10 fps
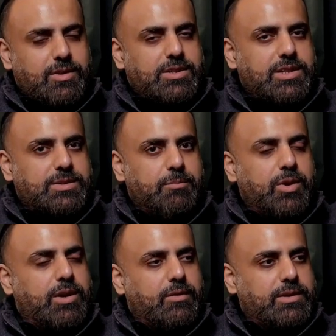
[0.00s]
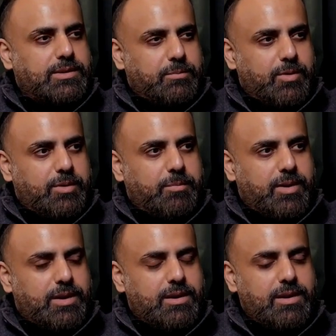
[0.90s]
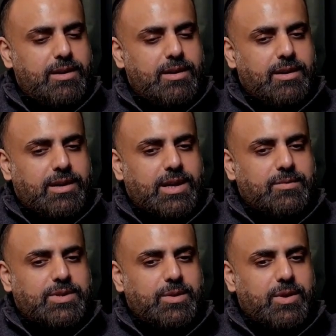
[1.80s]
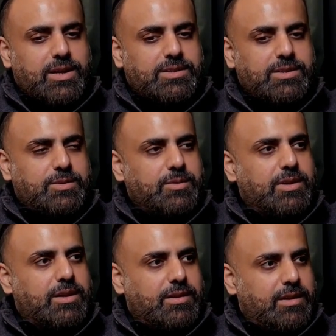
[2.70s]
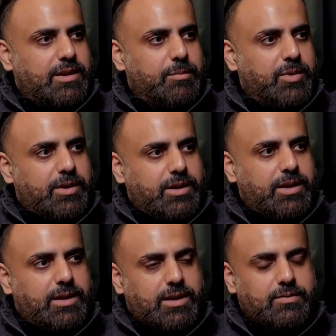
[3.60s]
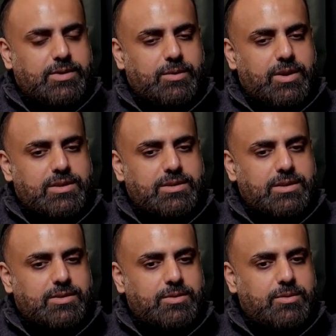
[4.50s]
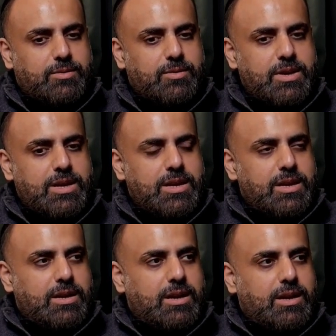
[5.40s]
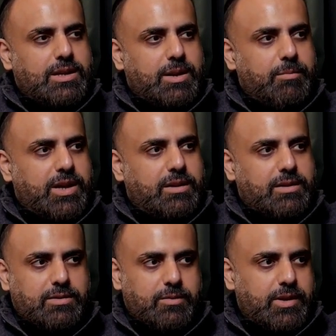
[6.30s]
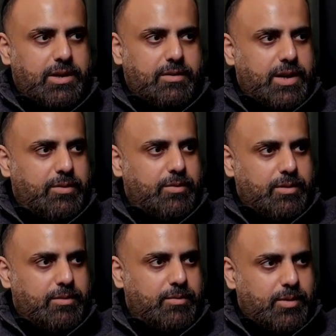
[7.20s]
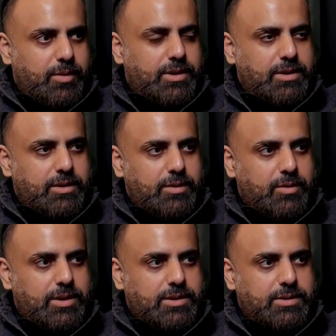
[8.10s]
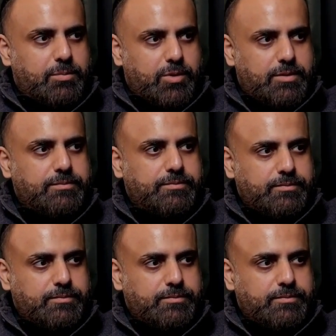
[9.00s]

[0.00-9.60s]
not just monetary support, but gives you access to their community. It gives you access to their mentors. So really grateful for all the support.